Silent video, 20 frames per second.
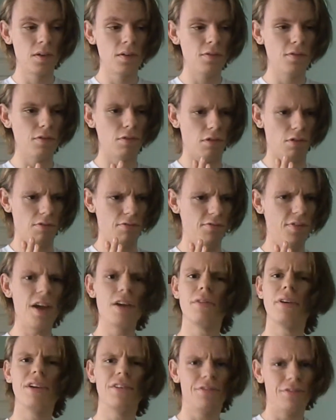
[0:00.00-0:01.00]
for a
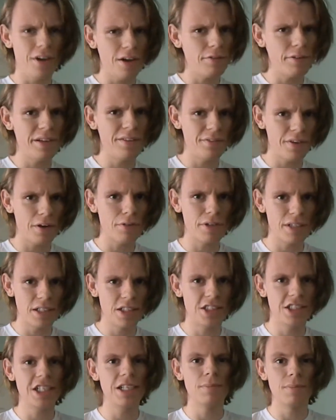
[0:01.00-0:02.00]
very, very, very
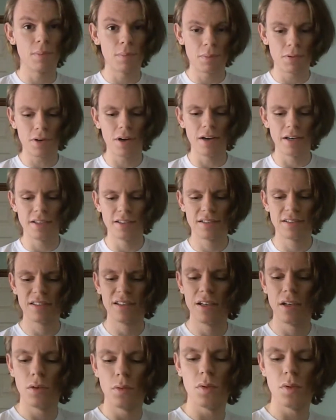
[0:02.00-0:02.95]
cheap price,